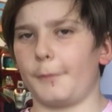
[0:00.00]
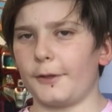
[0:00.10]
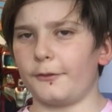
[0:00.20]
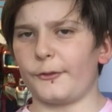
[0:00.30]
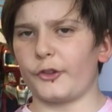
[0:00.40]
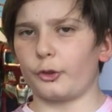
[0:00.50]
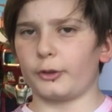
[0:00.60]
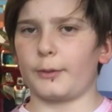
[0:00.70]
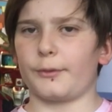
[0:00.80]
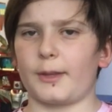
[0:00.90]
bit of
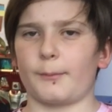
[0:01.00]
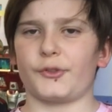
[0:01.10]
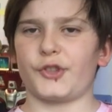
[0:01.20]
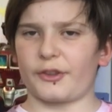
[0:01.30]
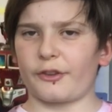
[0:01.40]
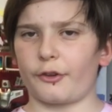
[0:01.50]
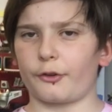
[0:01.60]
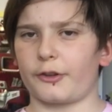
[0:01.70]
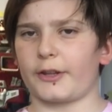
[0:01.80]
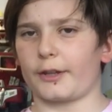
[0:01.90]
difficulty with them, but just as
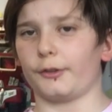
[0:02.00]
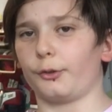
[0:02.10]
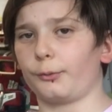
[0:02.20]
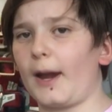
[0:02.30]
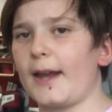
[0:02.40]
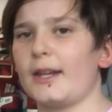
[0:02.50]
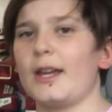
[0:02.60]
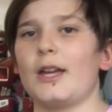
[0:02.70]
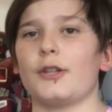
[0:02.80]
long as you get it all right,